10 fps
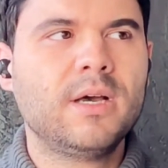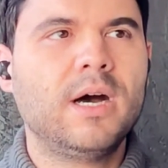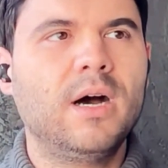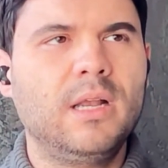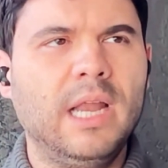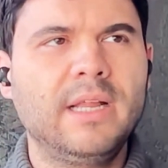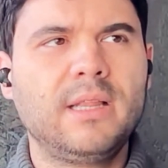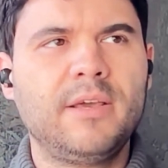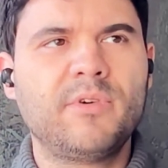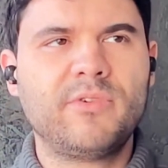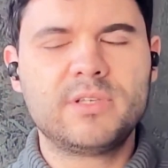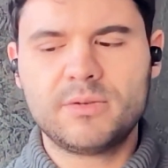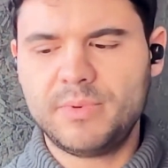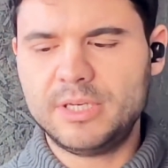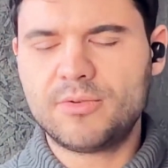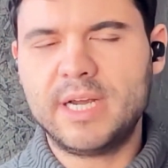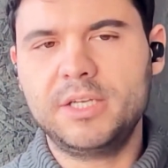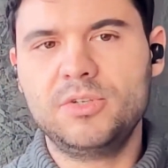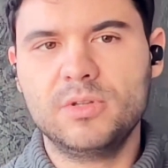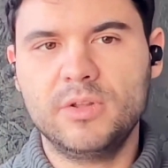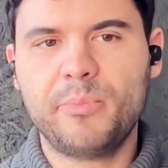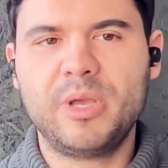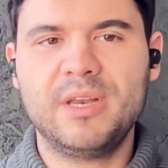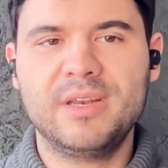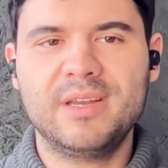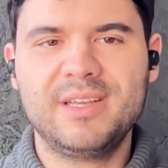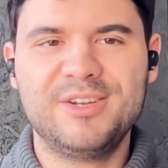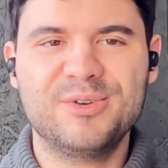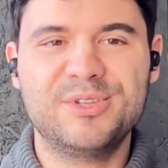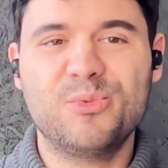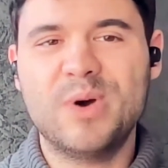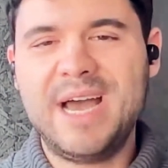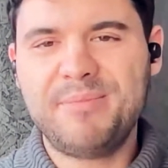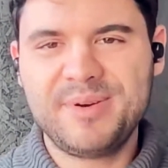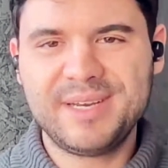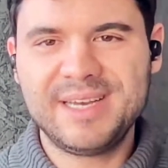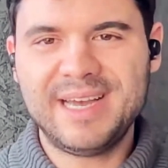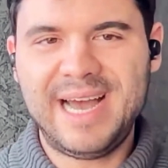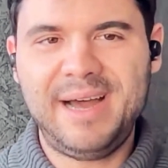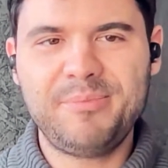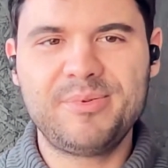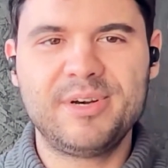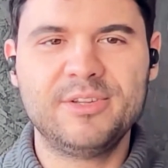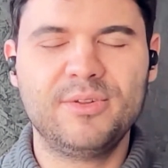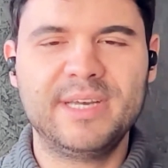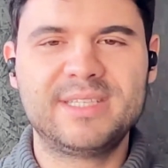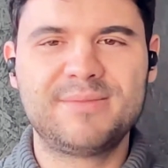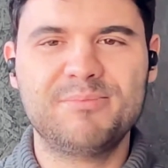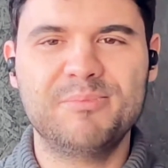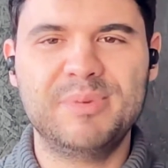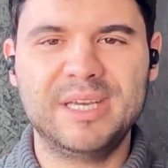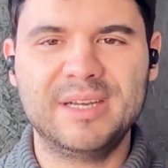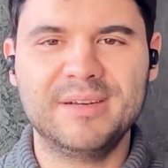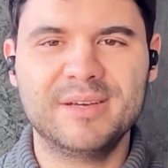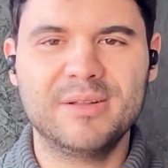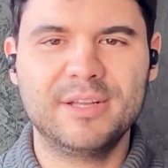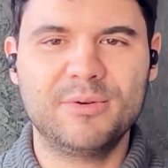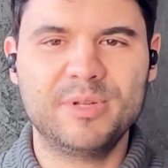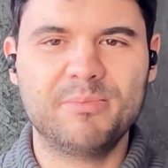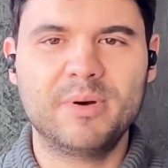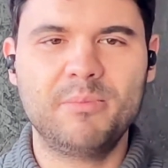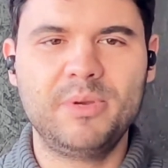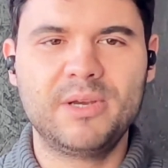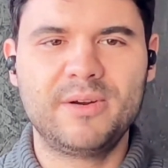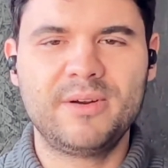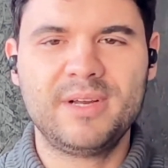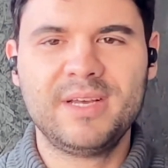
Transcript: Lately, we've also been trying to loop in, the web app, although that's being a little bit bumpier.